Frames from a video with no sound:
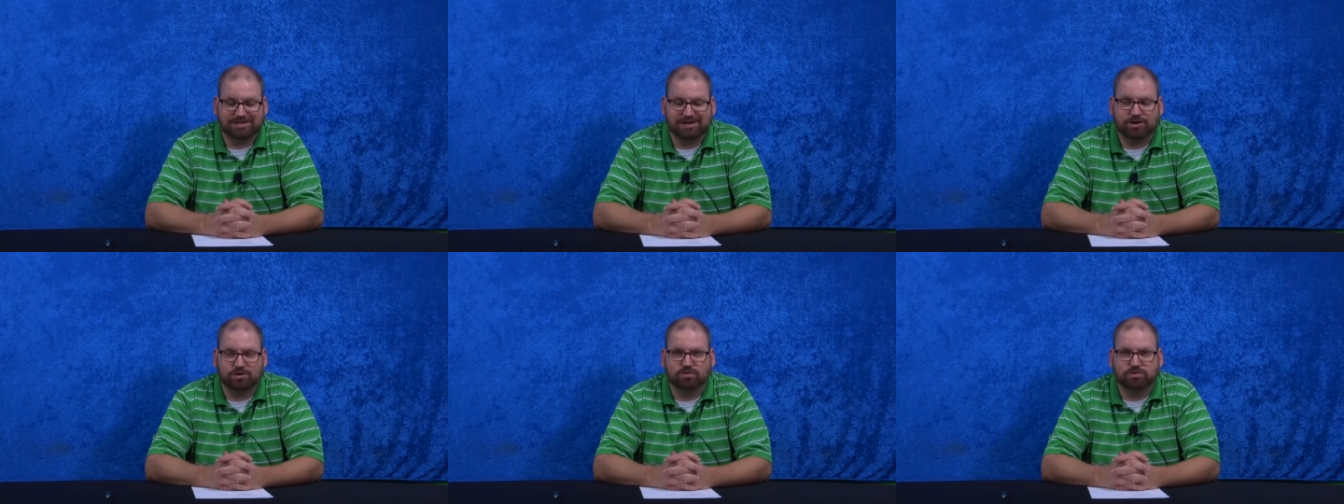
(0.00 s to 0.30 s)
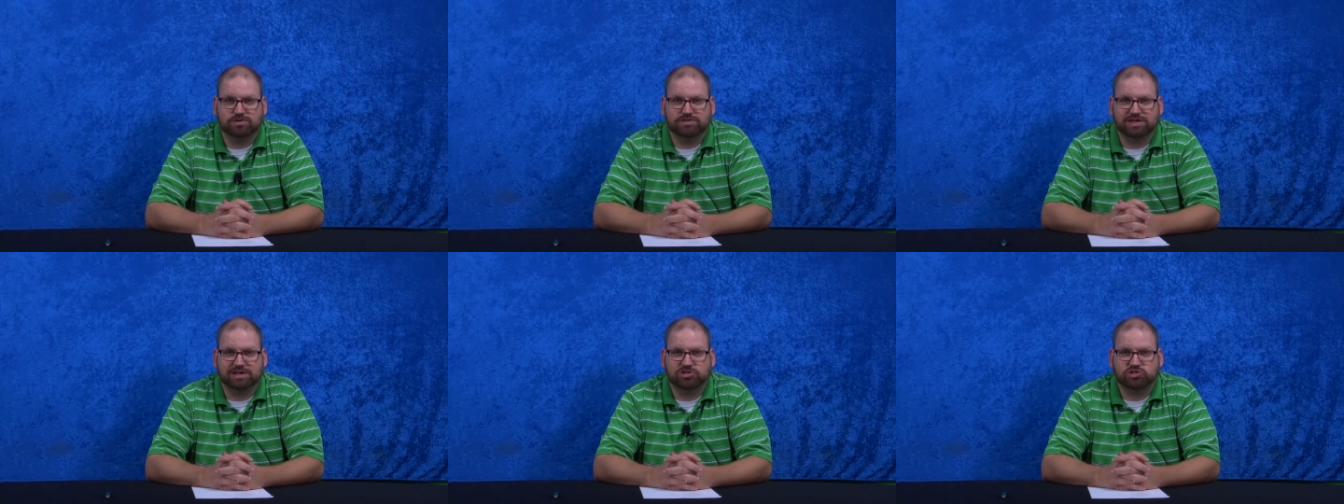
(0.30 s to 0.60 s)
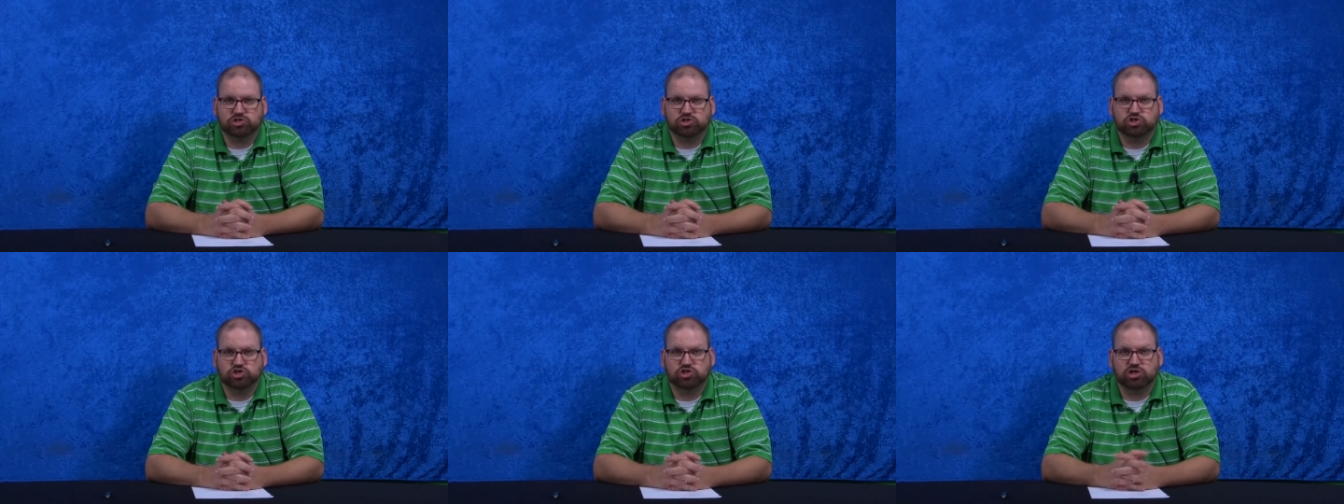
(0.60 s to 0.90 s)
Harold is
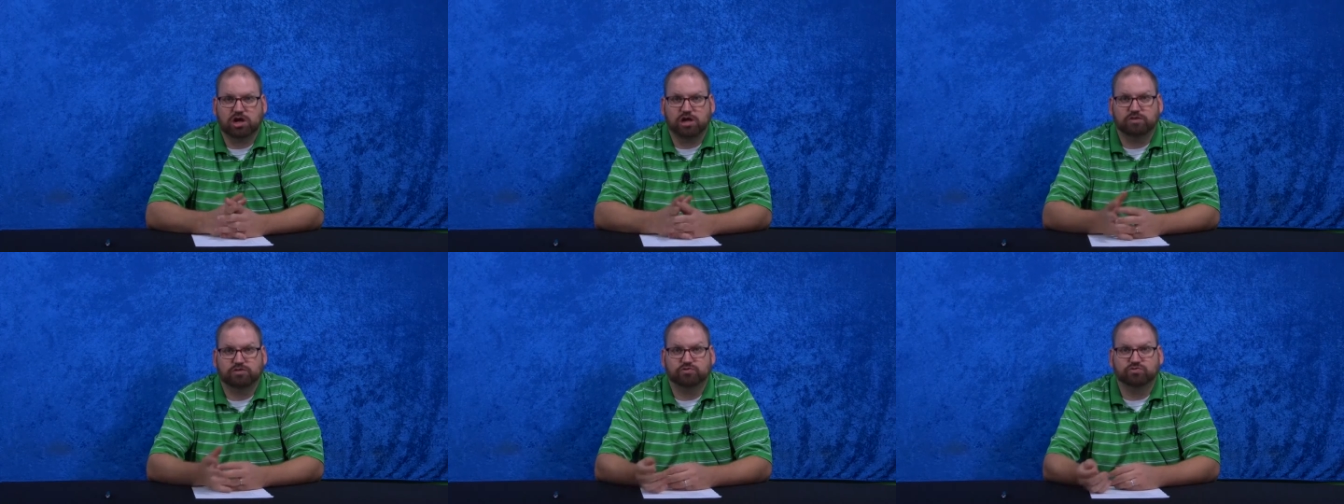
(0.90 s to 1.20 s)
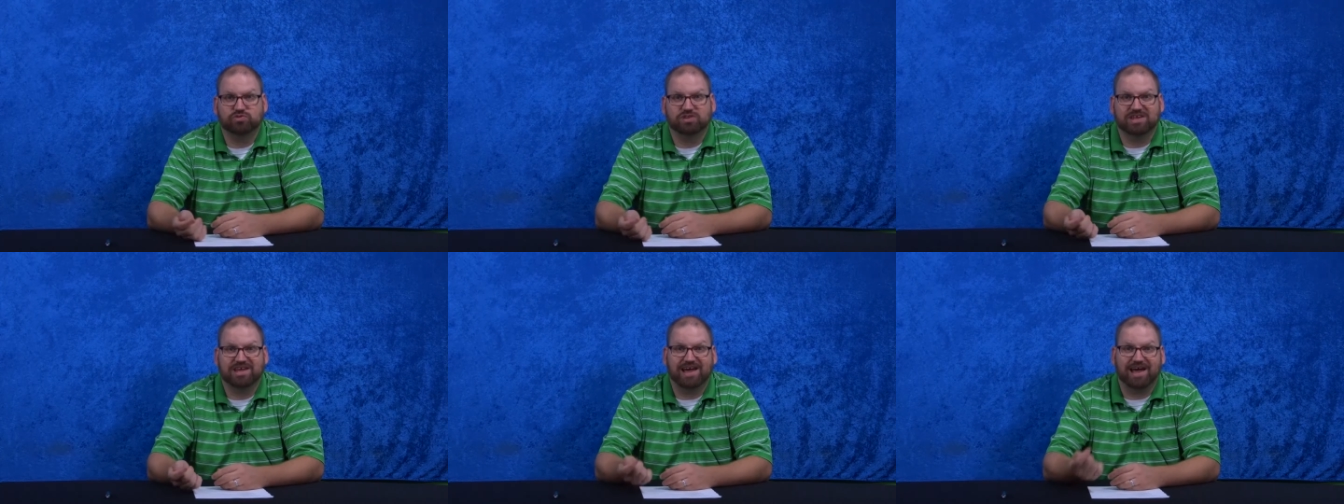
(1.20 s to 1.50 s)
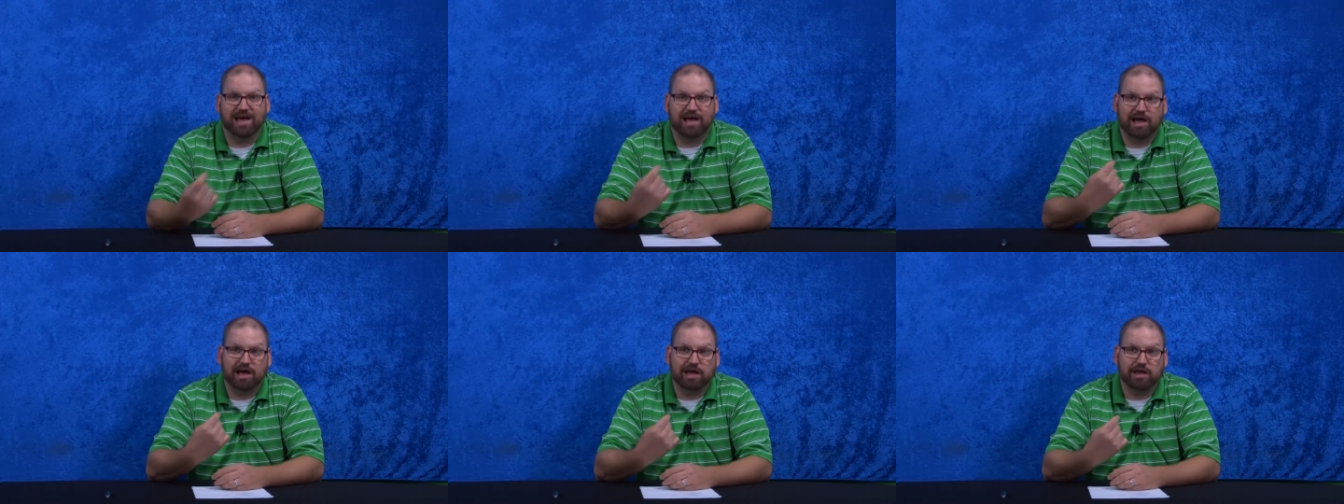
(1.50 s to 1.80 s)
actually shot through the
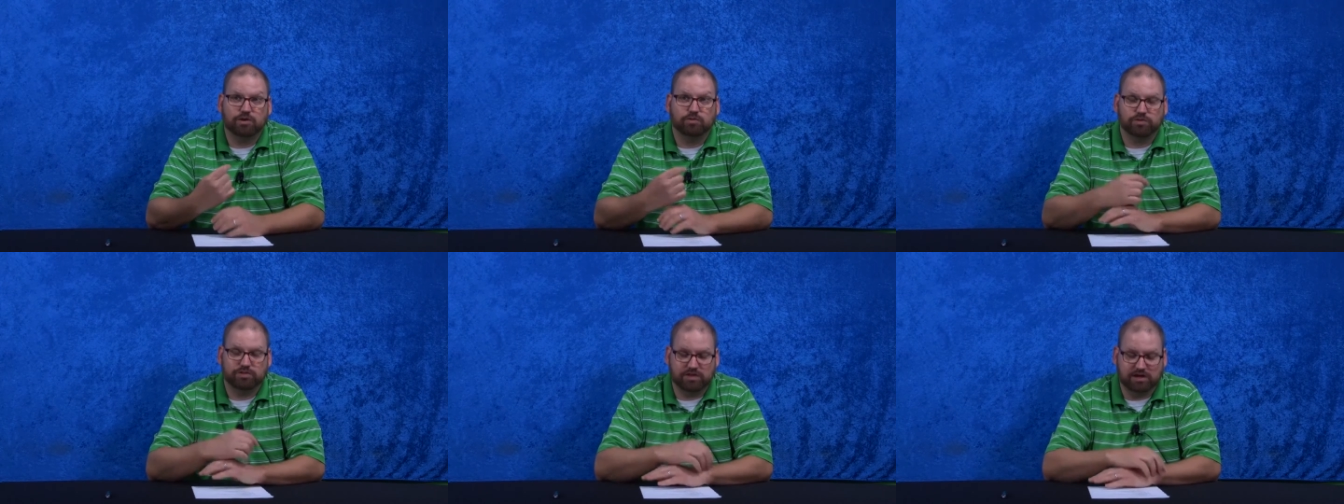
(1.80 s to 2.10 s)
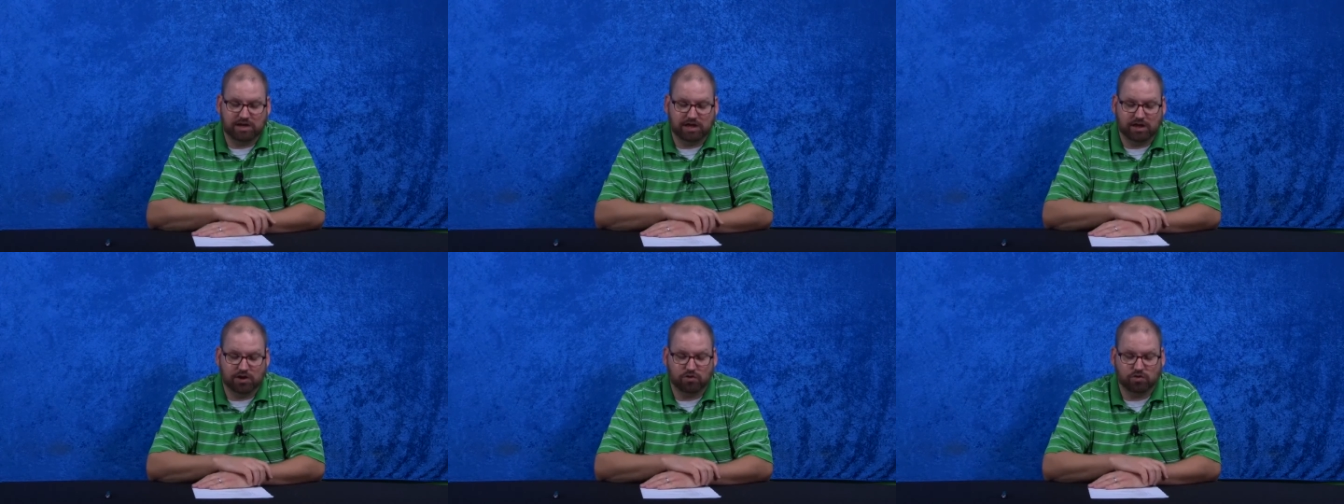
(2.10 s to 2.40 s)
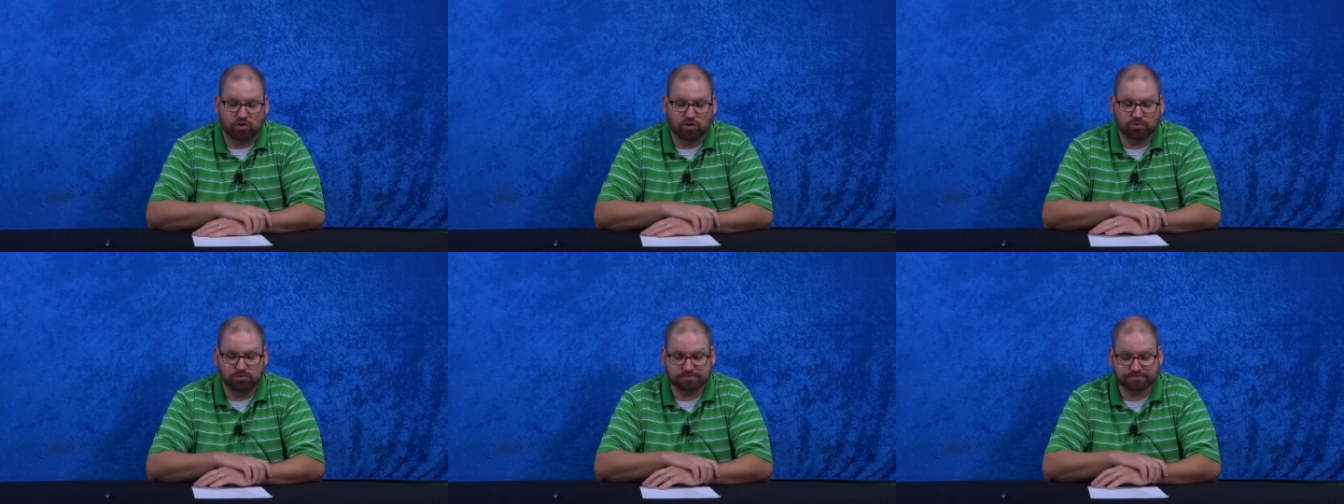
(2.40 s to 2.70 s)
eye with an
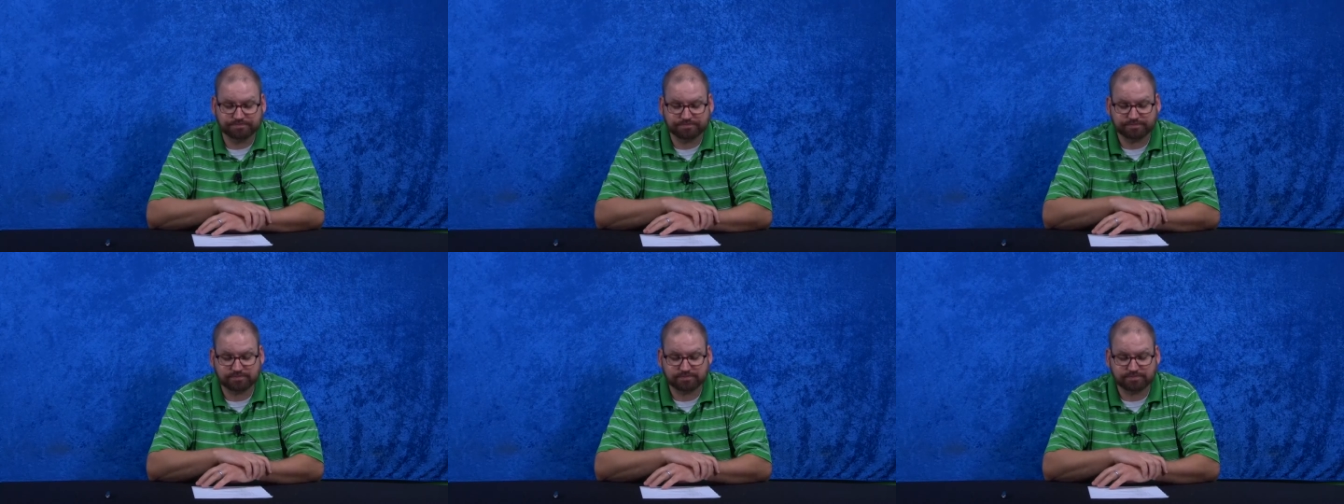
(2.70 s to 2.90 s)
arrow.